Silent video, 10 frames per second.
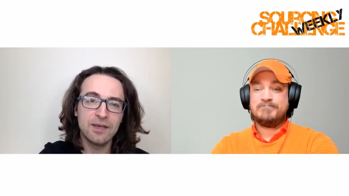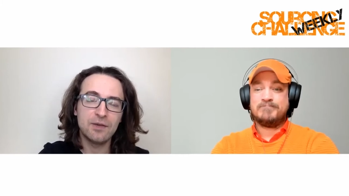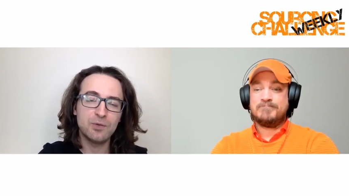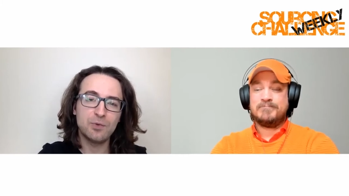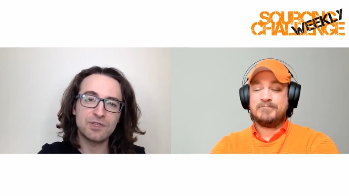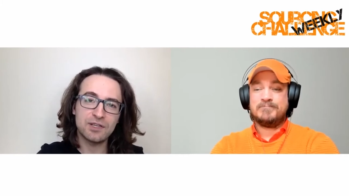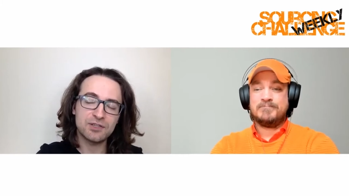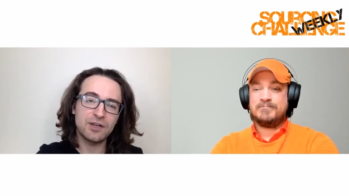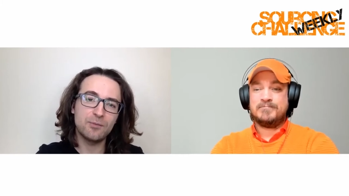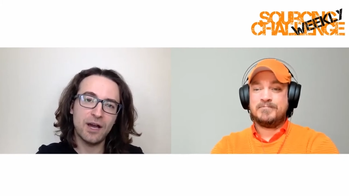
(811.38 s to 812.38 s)
Speaker 1: You
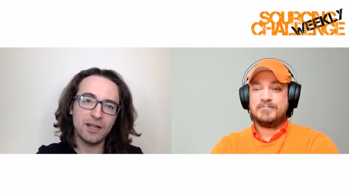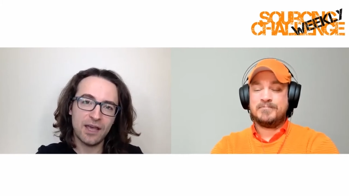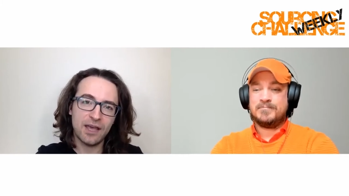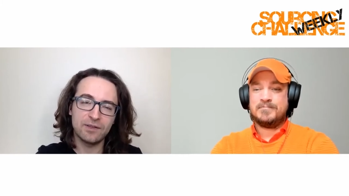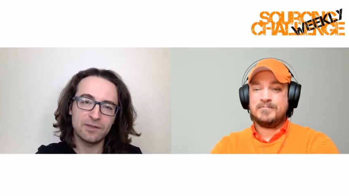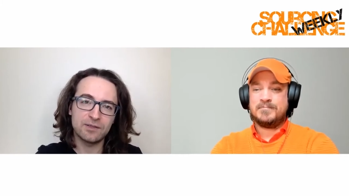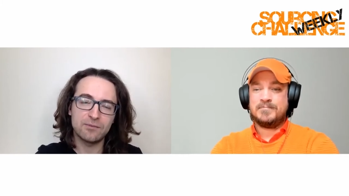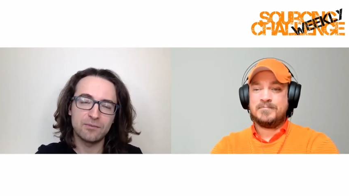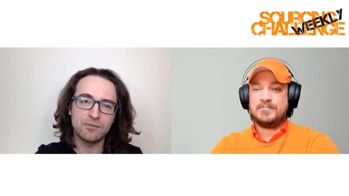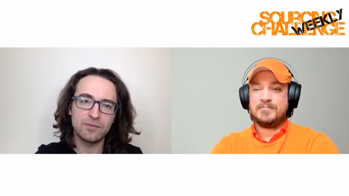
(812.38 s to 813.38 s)
potentially might have it
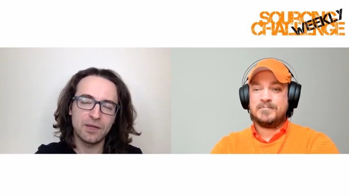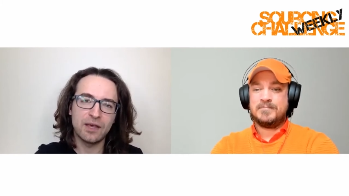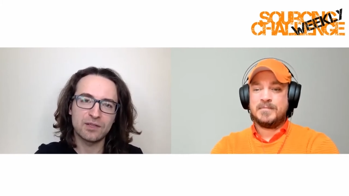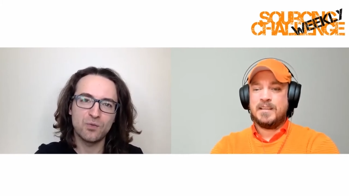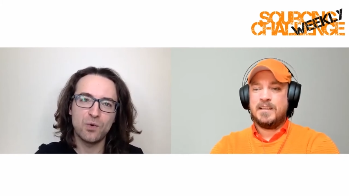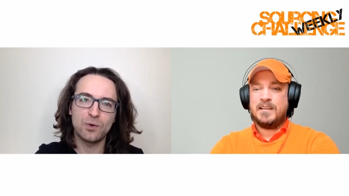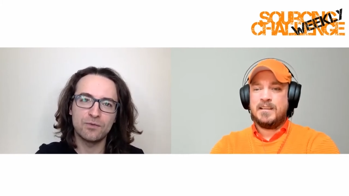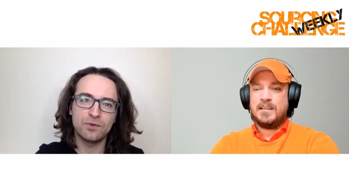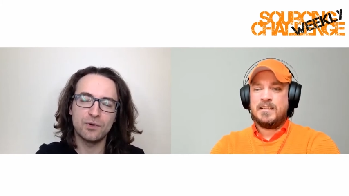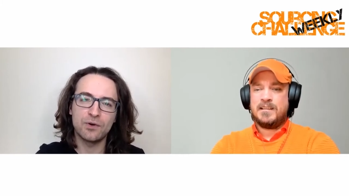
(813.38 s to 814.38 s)
as one
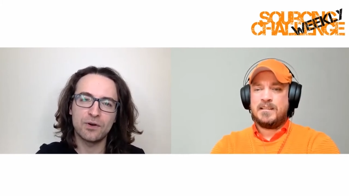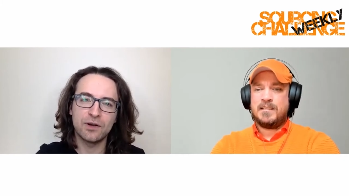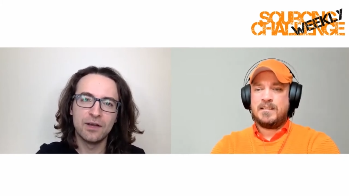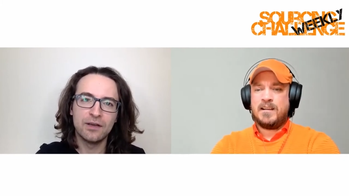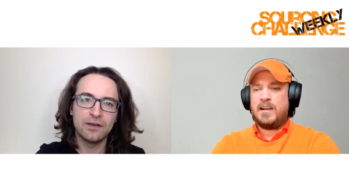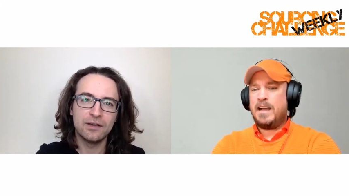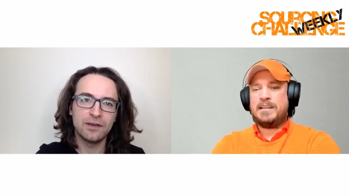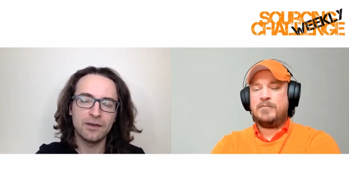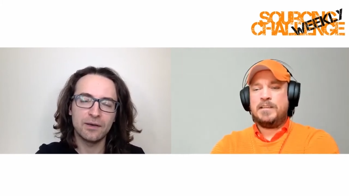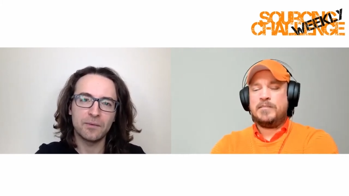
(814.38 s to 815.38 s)
of your. Oh, I uh,
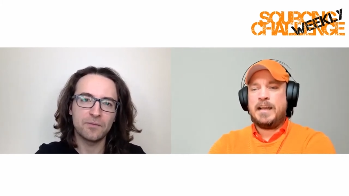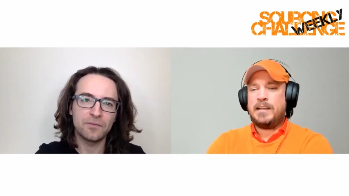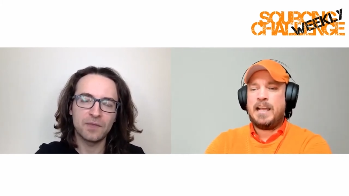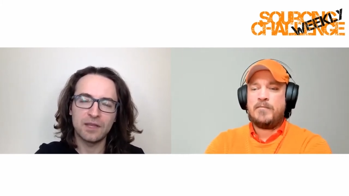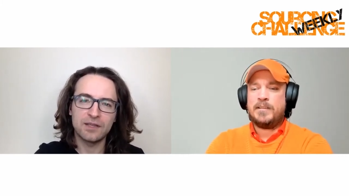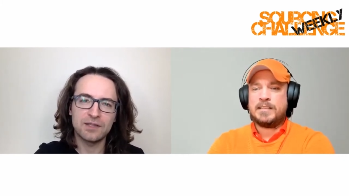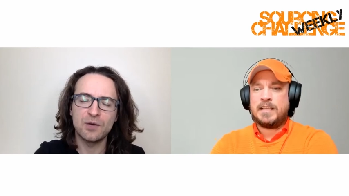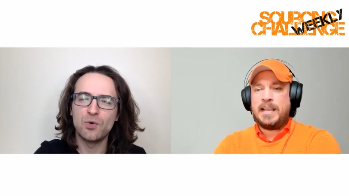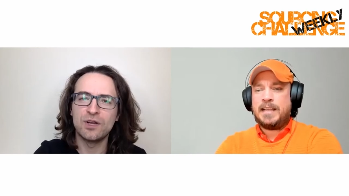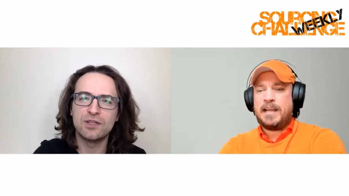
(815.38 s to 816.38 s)
don't even that. I have it as
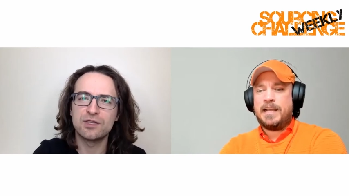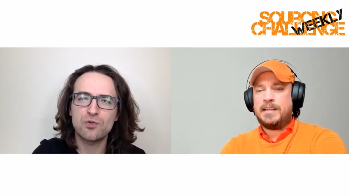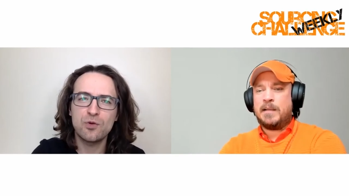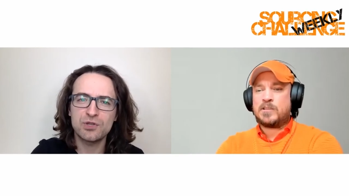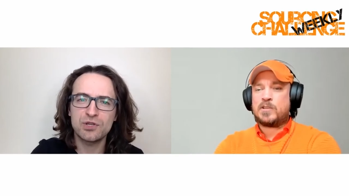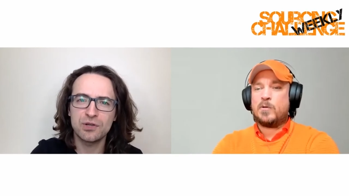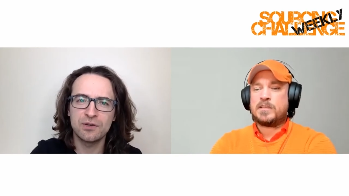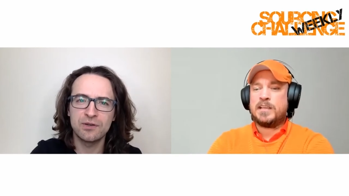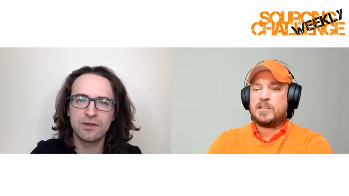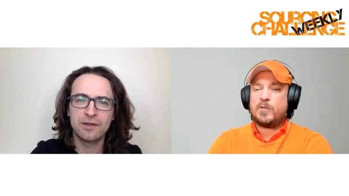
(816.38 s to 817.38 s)
a headline that I'm
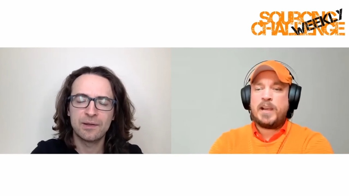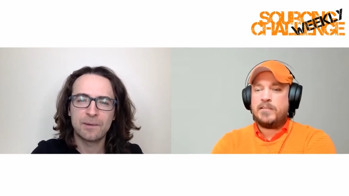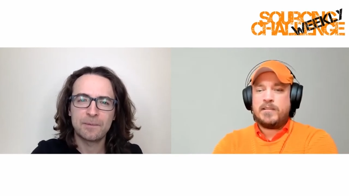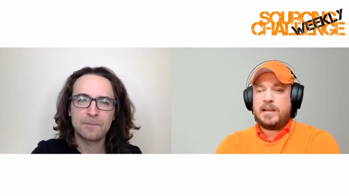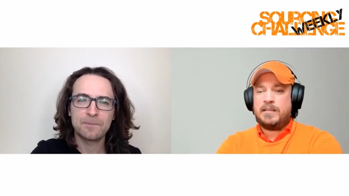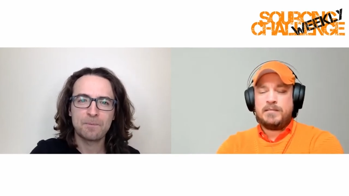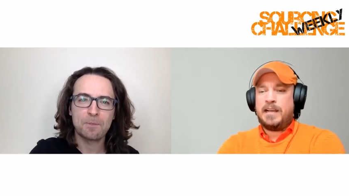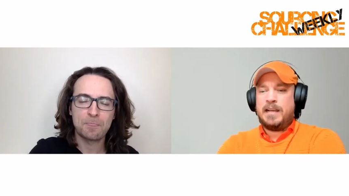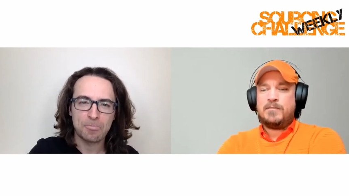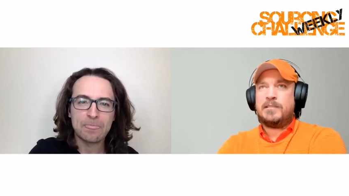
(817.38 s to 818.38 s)
sourcing
Speaker 2: trainer. I,
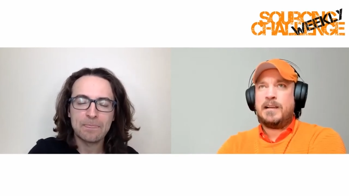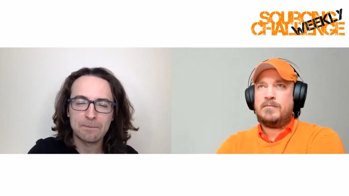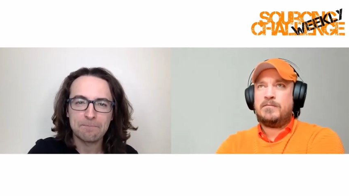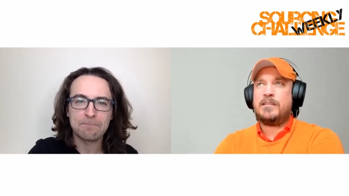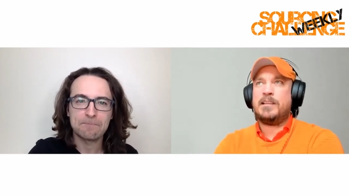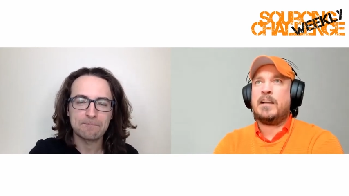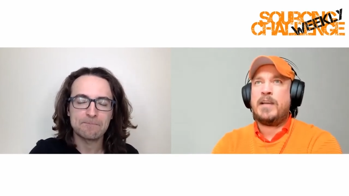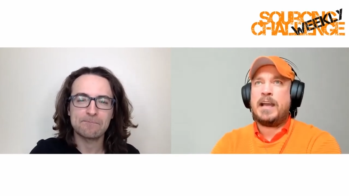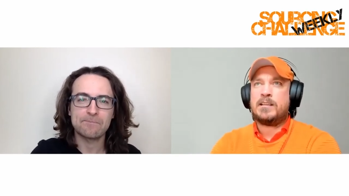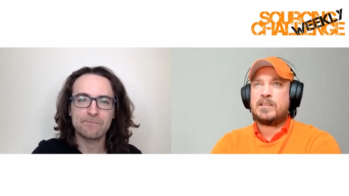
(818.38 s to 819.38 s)
yeah, I don't. I don't think I've
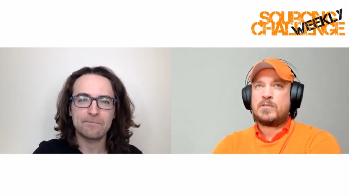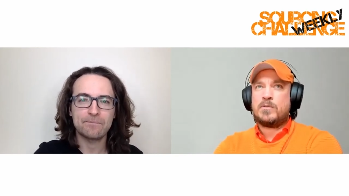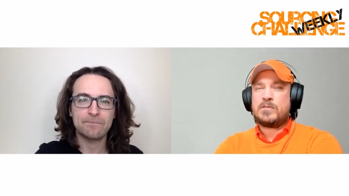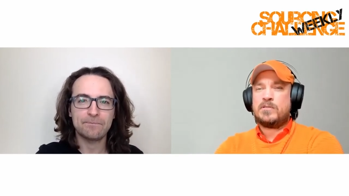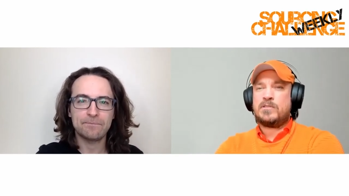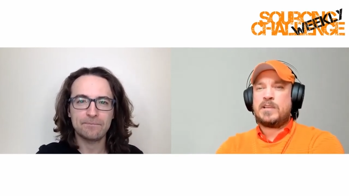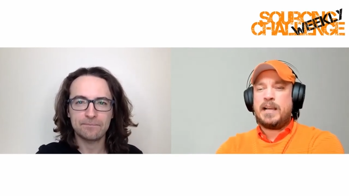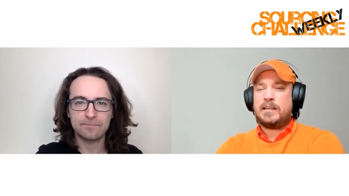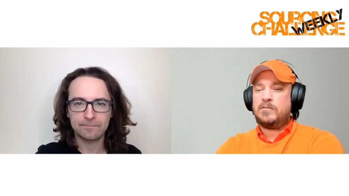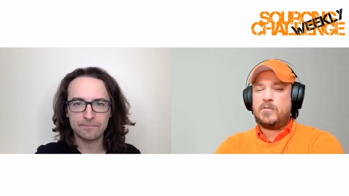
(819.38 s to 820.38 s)
had a sourcer
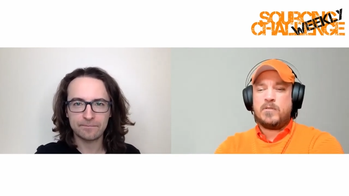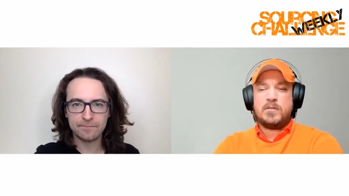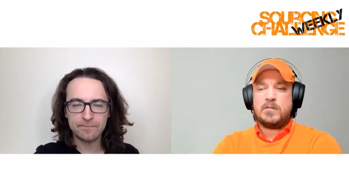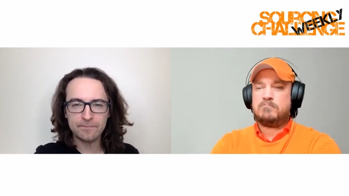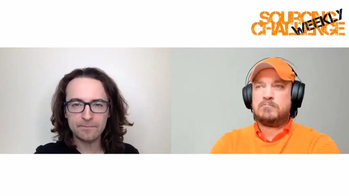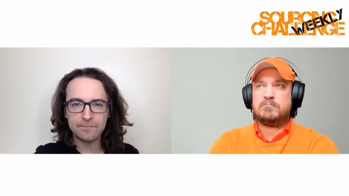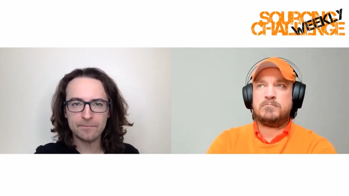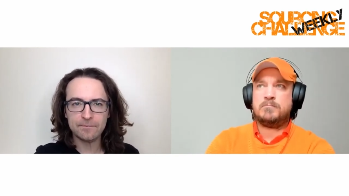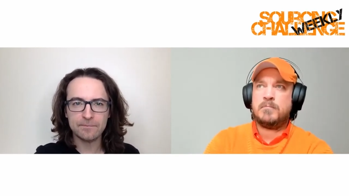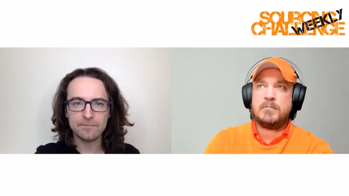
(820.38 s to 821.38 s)
title for
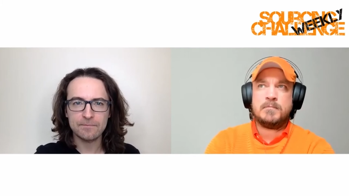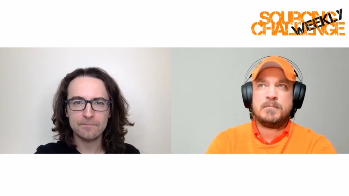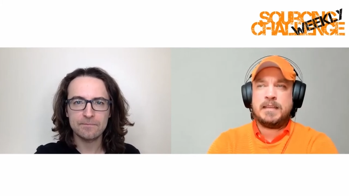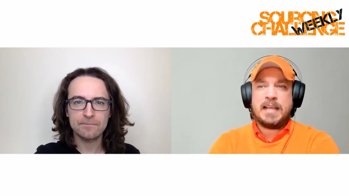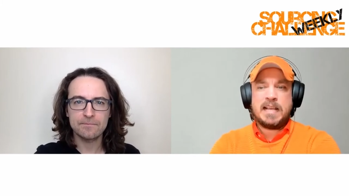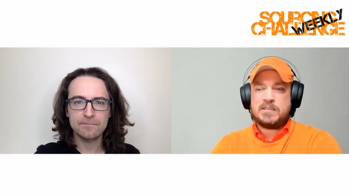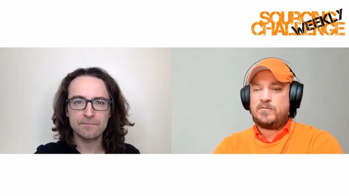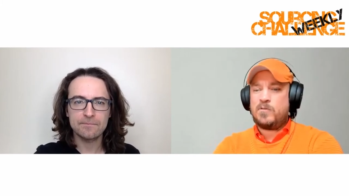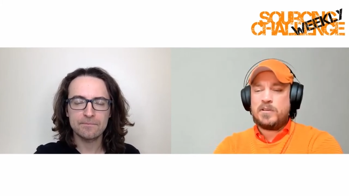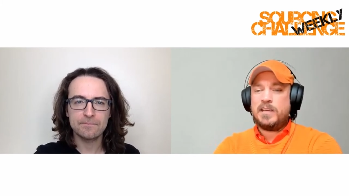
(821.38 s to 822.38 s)
the last
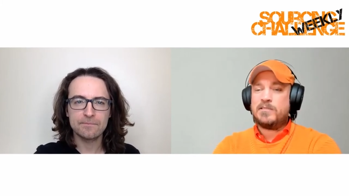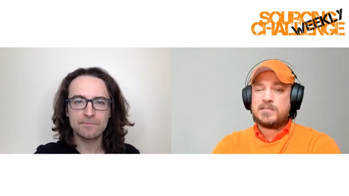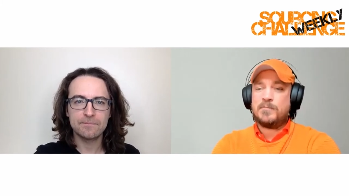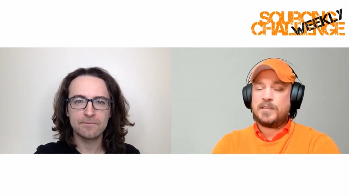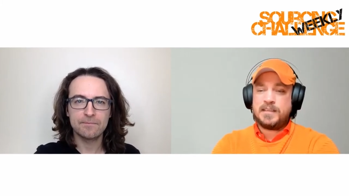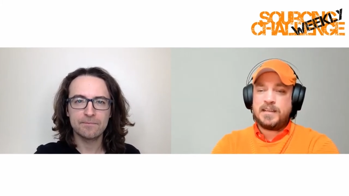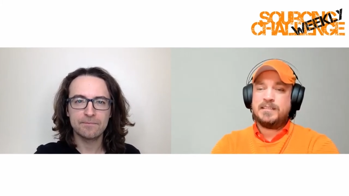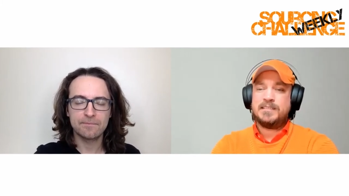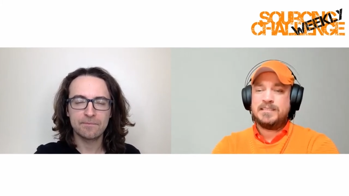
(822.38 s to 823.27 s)
four years. I'm gonna.